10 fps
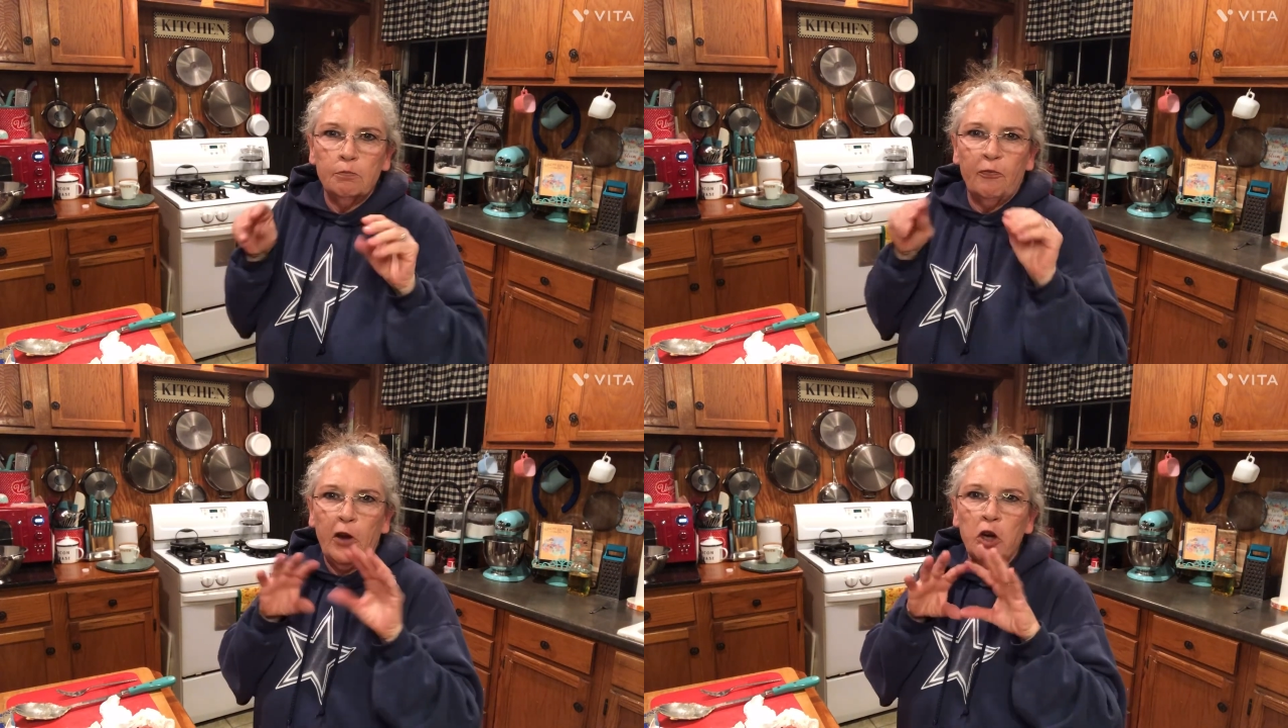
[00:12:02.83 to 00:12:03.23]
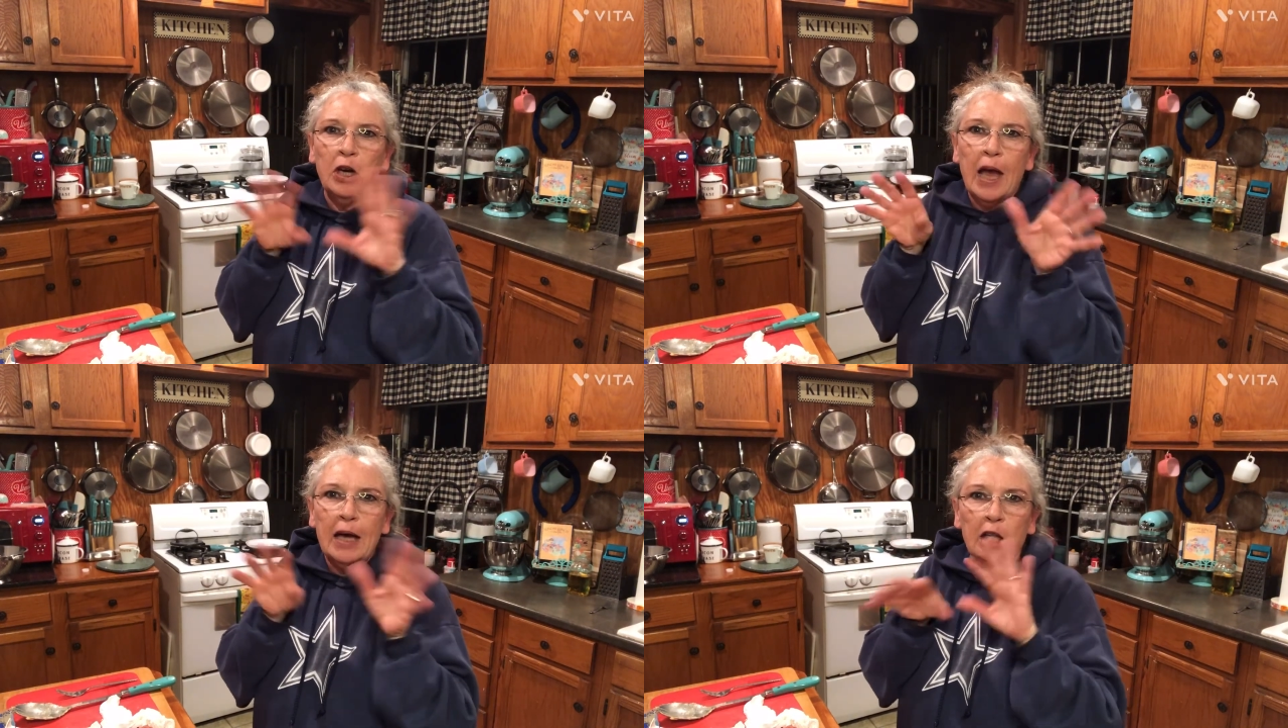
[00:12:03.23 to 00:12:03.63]
very
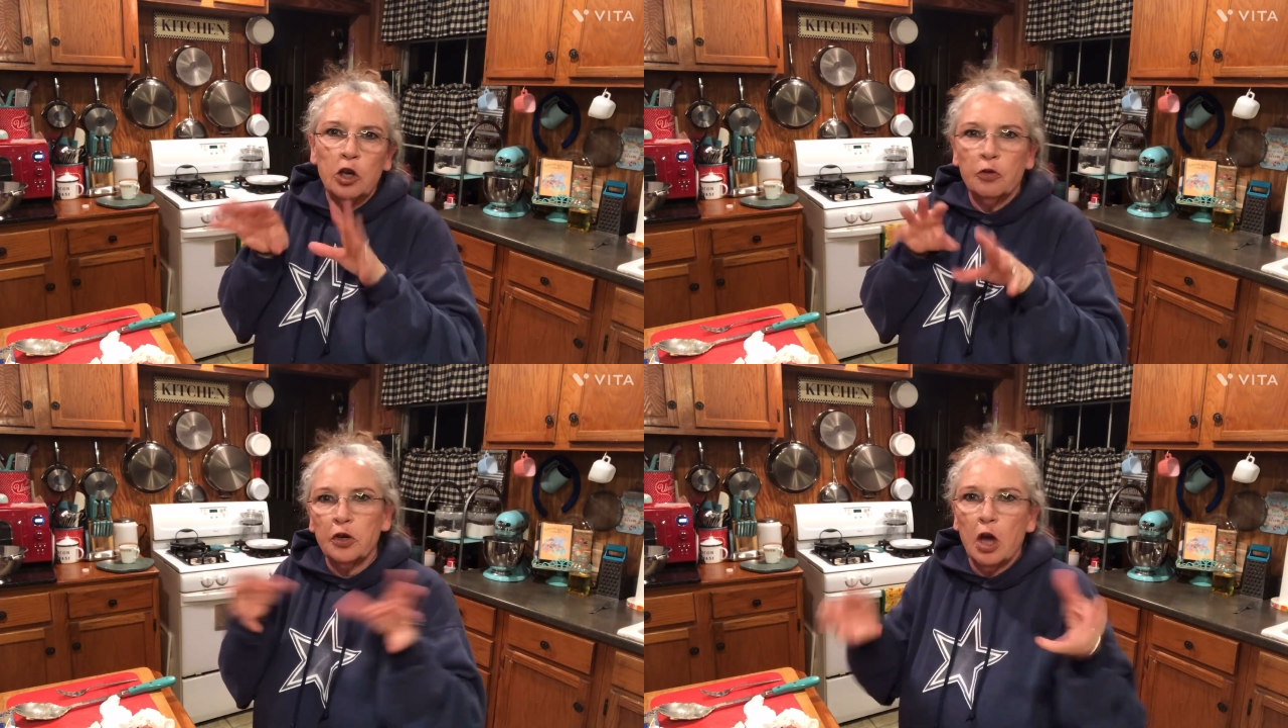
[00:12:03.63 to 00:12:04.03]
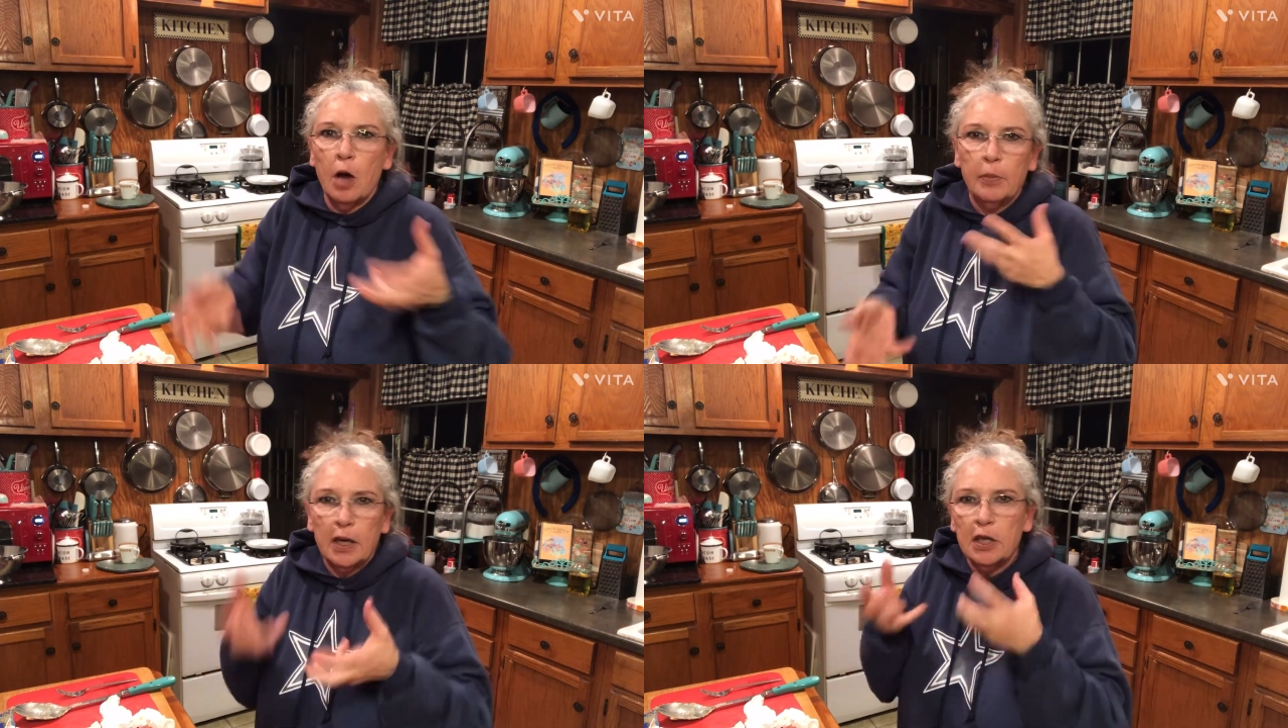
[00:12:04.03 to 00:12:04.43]
lightly on the
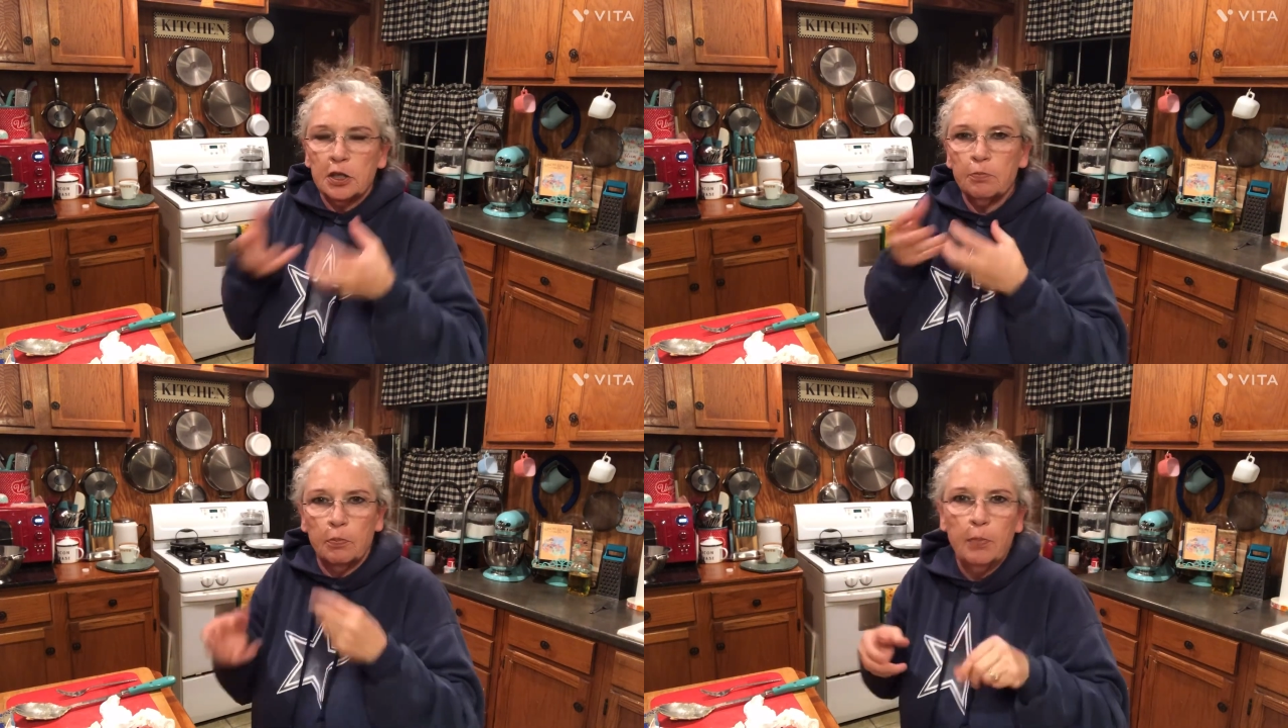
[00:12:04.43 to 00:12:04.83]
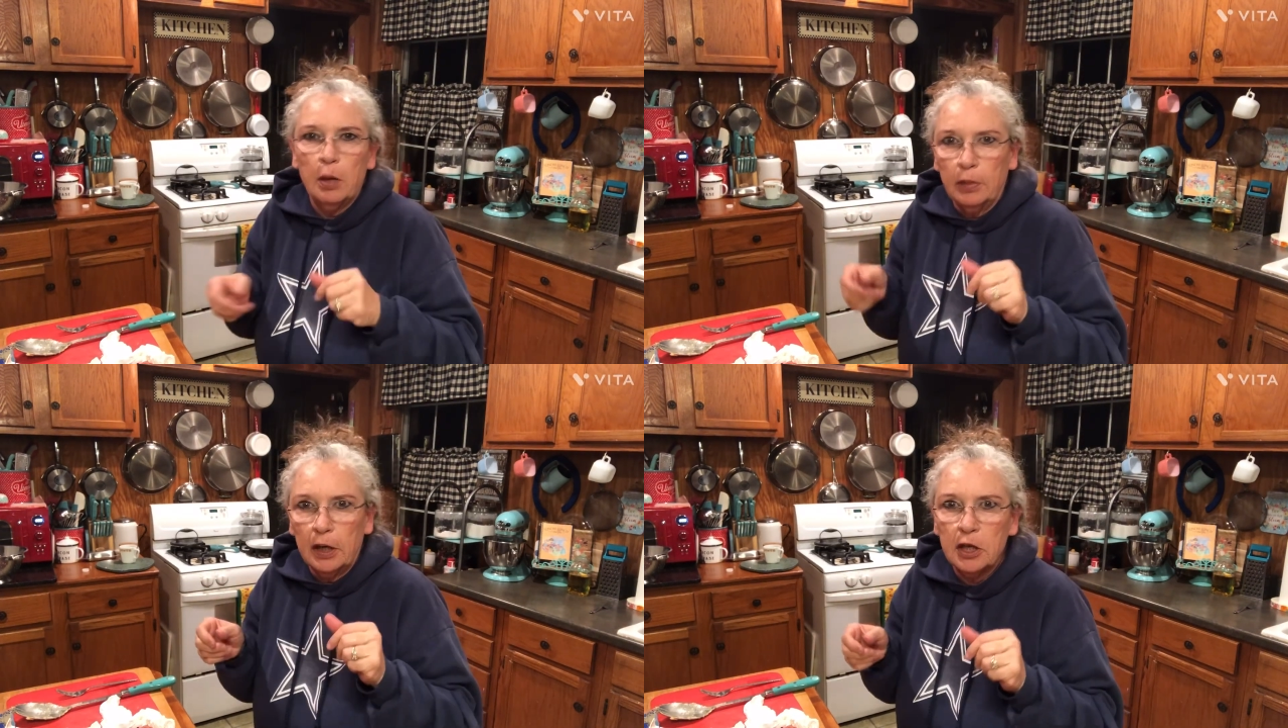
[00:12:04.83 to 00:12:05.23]
top and it gets bubbling